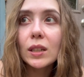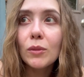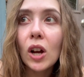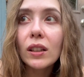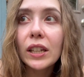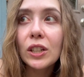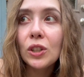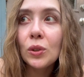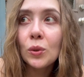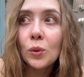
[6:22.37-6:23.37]
I'm not
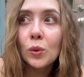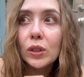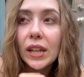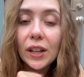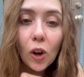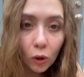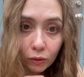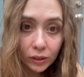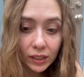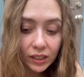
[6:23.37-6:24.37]
letting you take
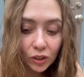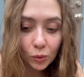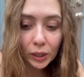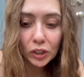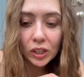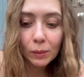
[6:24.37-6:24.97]
over this situation.